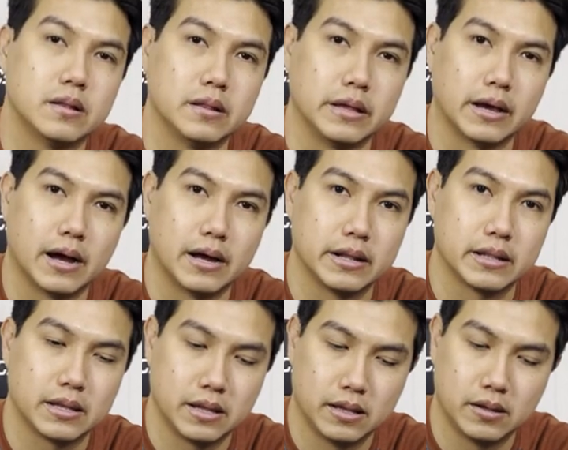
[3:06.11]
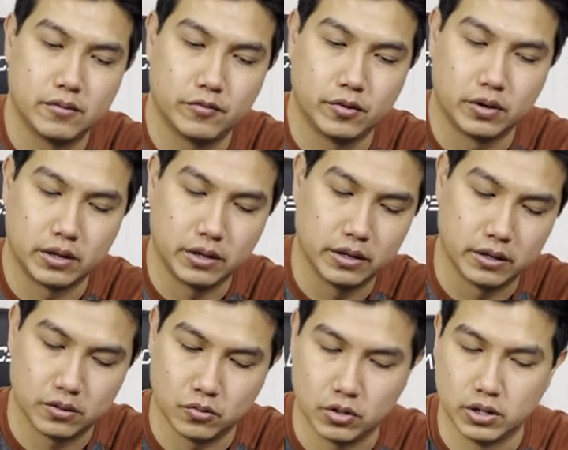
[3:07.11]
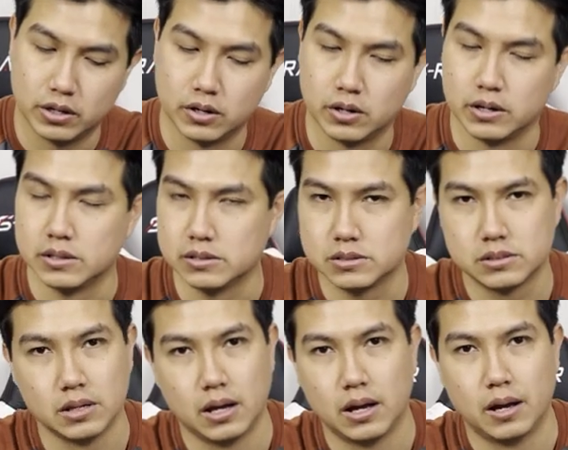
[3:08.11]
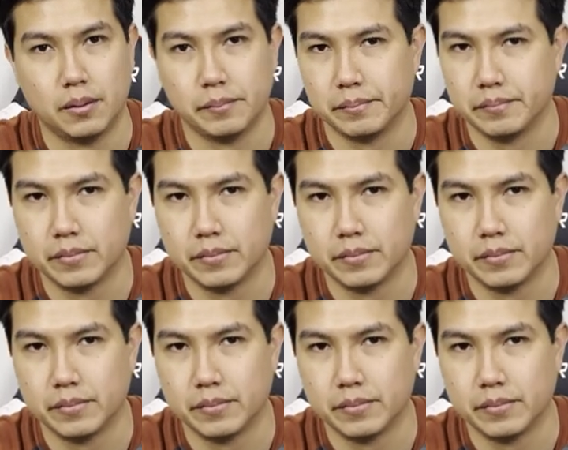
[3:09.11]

the height from here to here it's um,